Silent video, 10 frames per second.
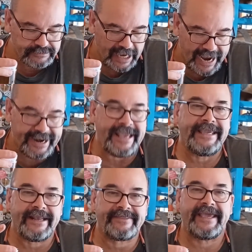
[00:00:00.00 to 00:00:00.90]
And I
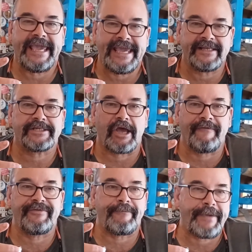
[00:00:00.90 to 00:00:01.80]
get the hint
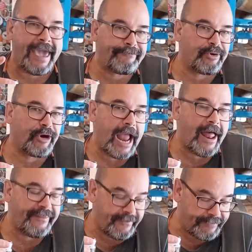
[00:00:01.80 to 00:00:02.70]
of the pepper
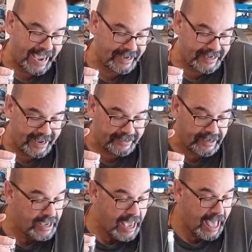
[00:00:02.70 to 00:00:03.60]
on the back
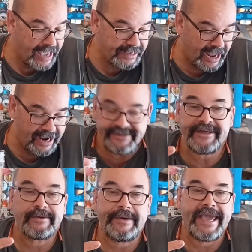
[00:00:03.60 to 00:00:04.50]
end. I
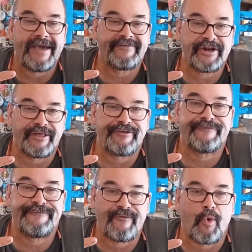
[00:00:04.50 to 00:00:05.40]
think we have another
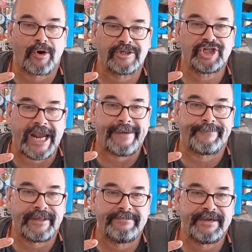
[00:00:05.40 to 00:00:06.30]
4
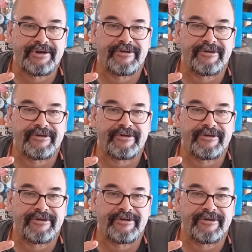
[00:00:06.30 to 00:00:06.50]
Champley beer